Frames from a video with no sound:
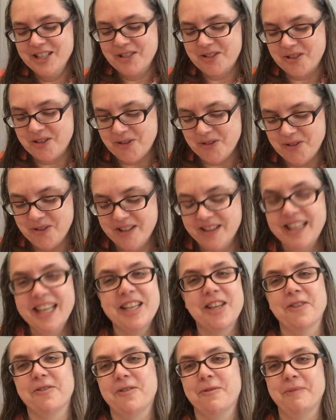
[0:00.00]
so
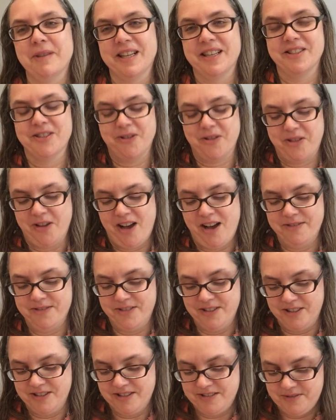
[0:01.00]
thank you for being so
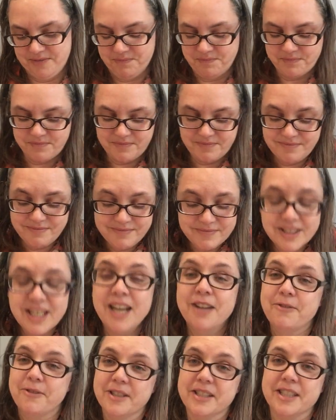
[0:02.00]
thoughtful.
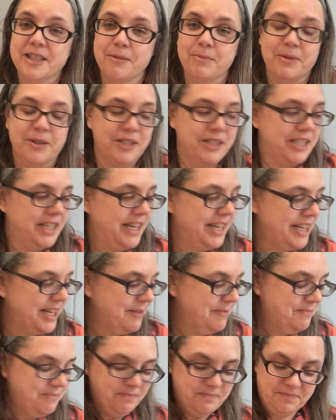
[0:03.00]
I really appreciate
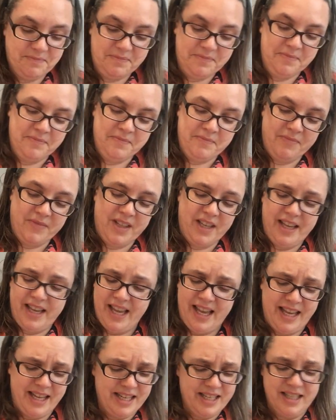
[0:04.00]
it.
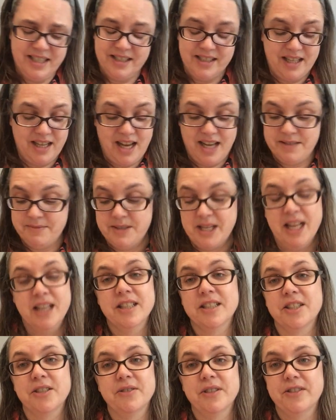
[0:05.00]
And I'm
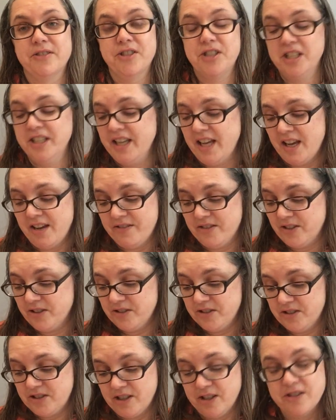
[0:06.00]
telling you, if she
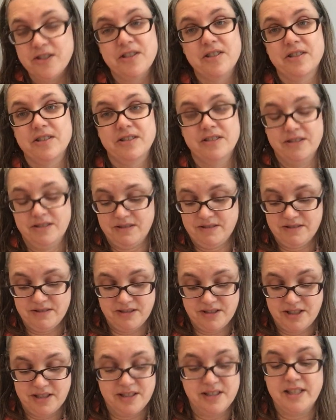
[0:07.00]
ever starts
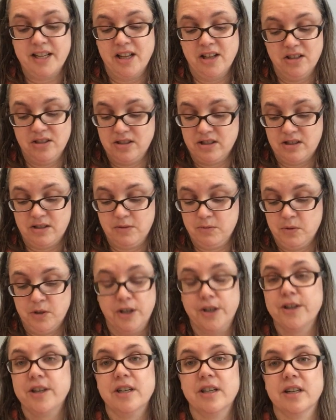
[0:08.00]
to sell her
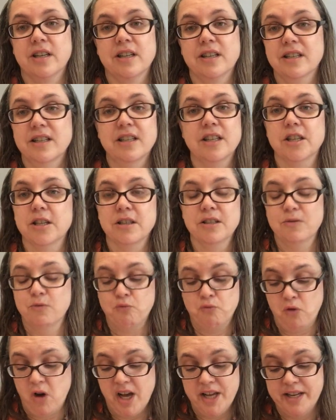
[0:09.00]
work,
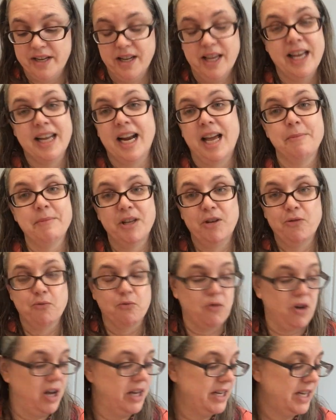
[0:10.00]
run, and I
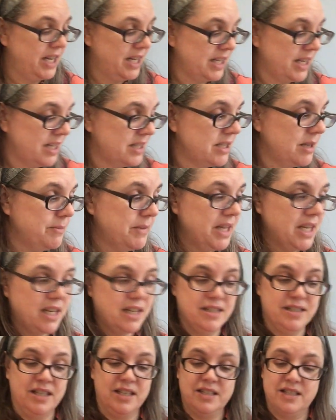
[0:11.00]
mean run and get something
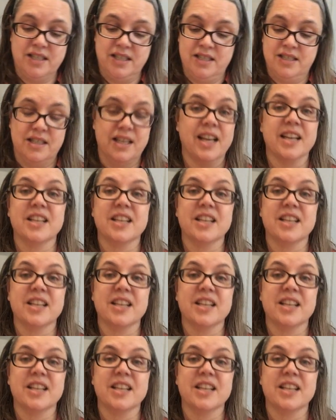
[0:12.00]
because this is